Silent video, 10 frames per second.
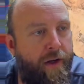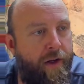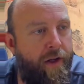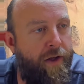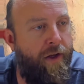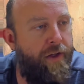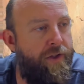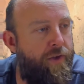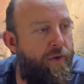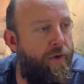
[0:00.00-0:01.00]
it
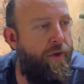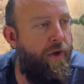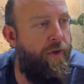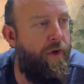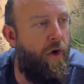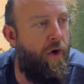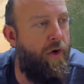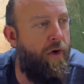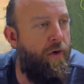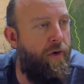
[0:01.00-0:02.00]
cuts through the
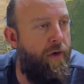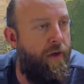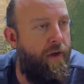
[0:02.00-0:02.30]
Congo,